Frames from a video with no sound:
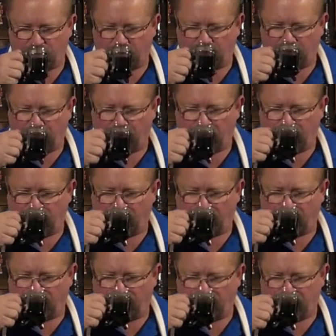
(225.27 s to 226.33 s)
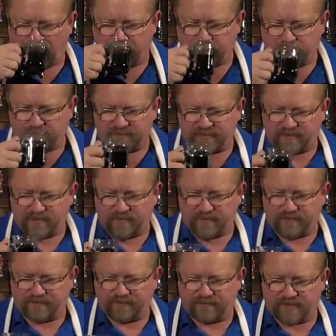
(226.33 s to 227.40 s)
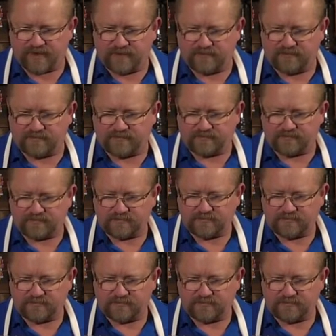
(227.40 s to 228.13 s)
No one is speaking in this clip.